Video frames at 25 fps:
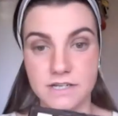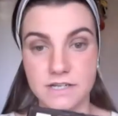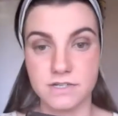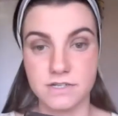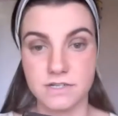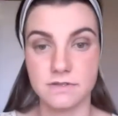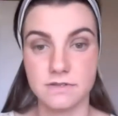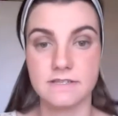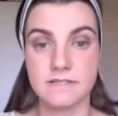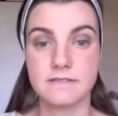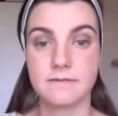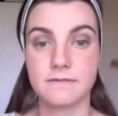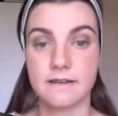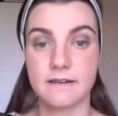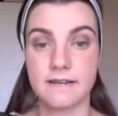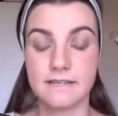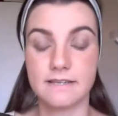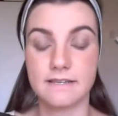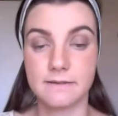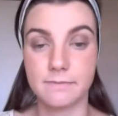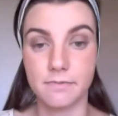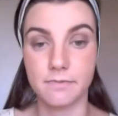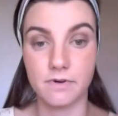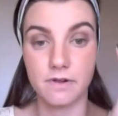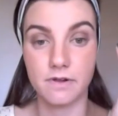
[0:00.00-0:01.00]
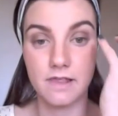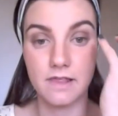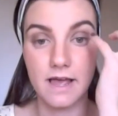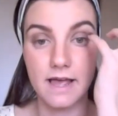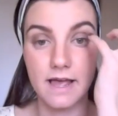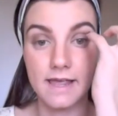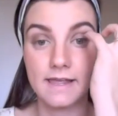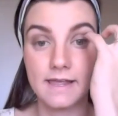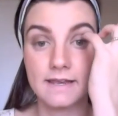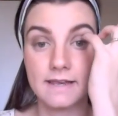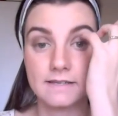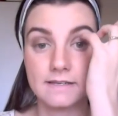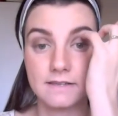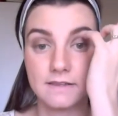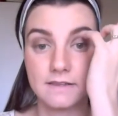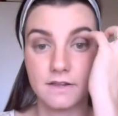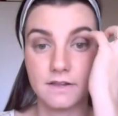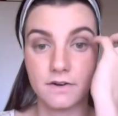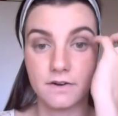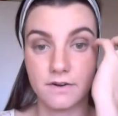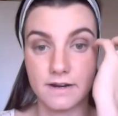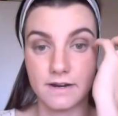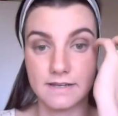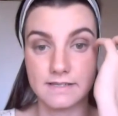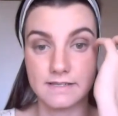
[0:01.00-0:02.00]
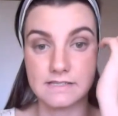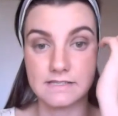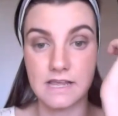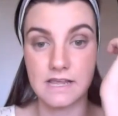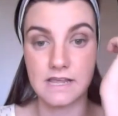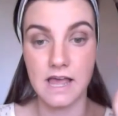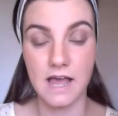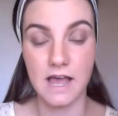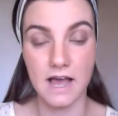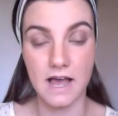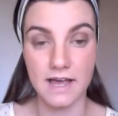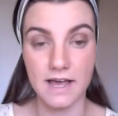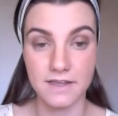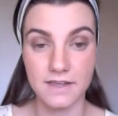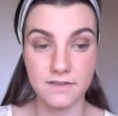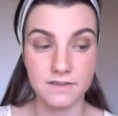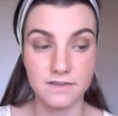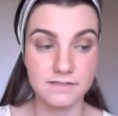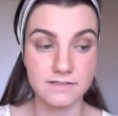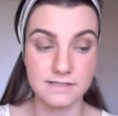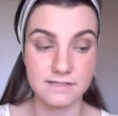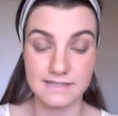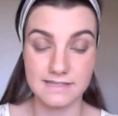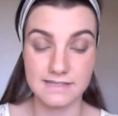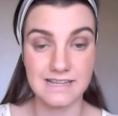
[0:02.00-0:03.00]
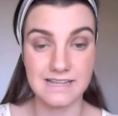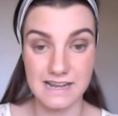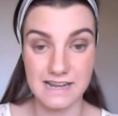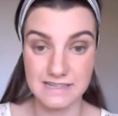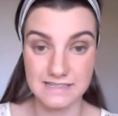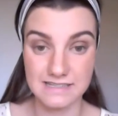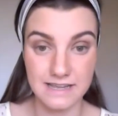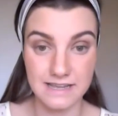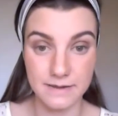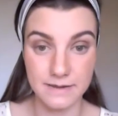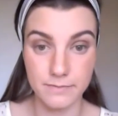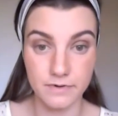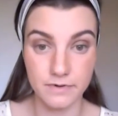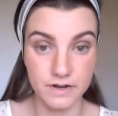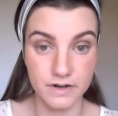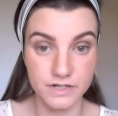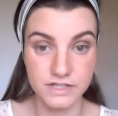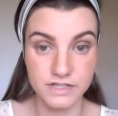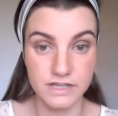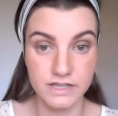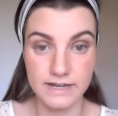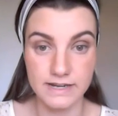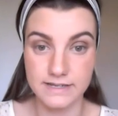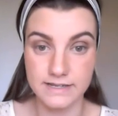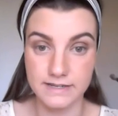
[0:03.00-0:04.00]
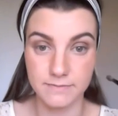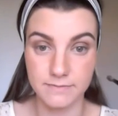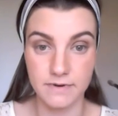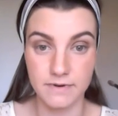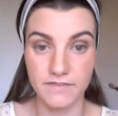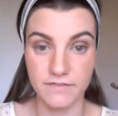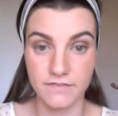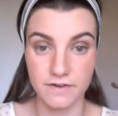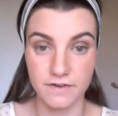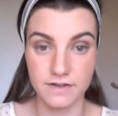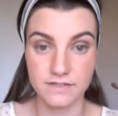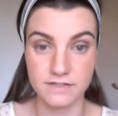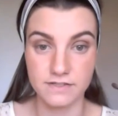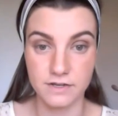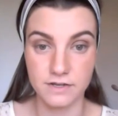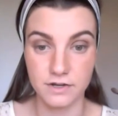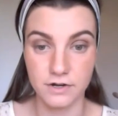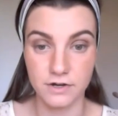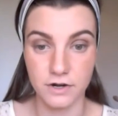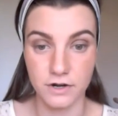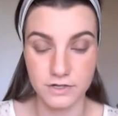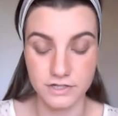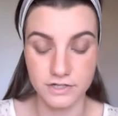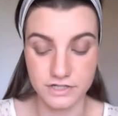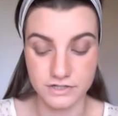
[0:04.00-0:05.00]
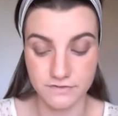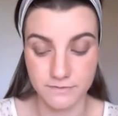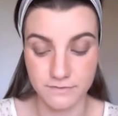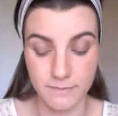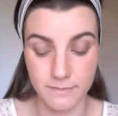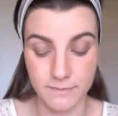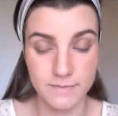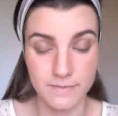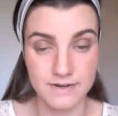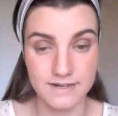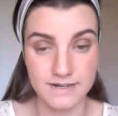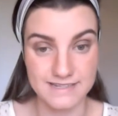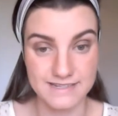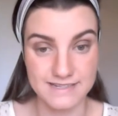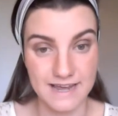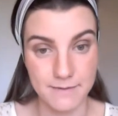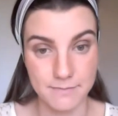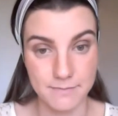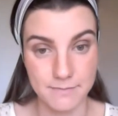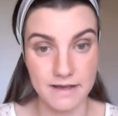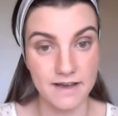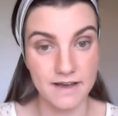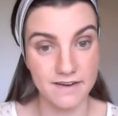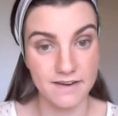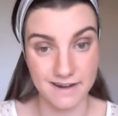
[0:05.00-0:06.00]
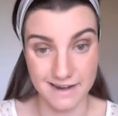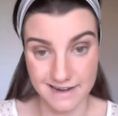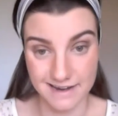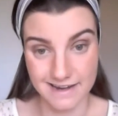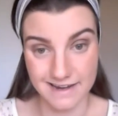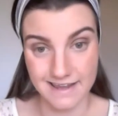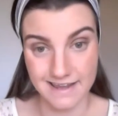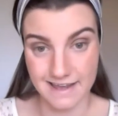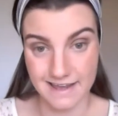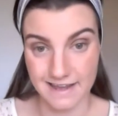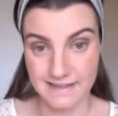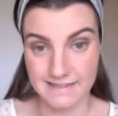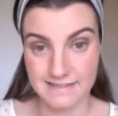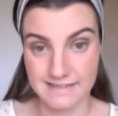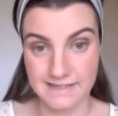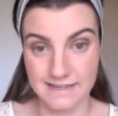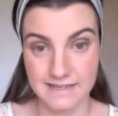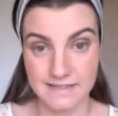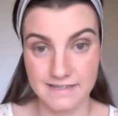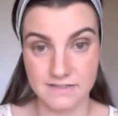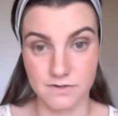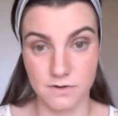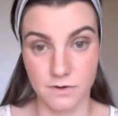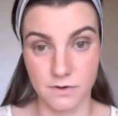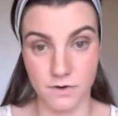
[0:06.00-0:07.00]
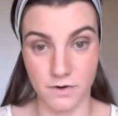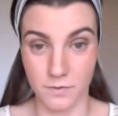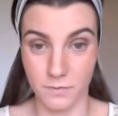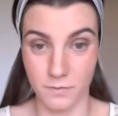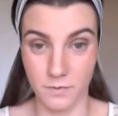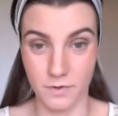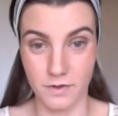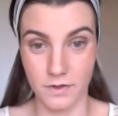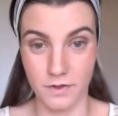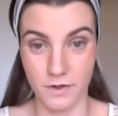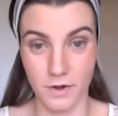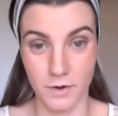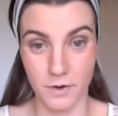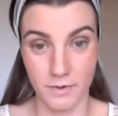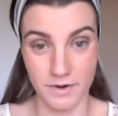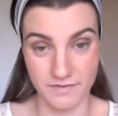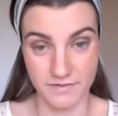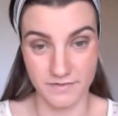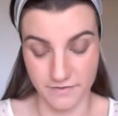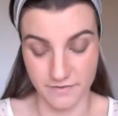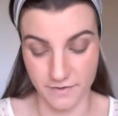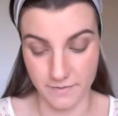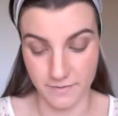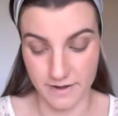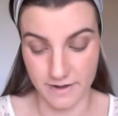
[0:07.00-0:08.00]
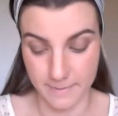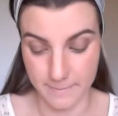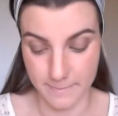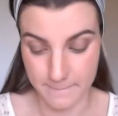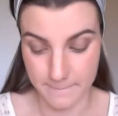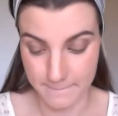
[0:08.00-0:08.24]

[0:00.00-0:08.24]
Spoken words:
do with this one is apply into the crease. I use the exact same brush that I did my first coat on. Just remember to tap out any excess or it will go everywhere.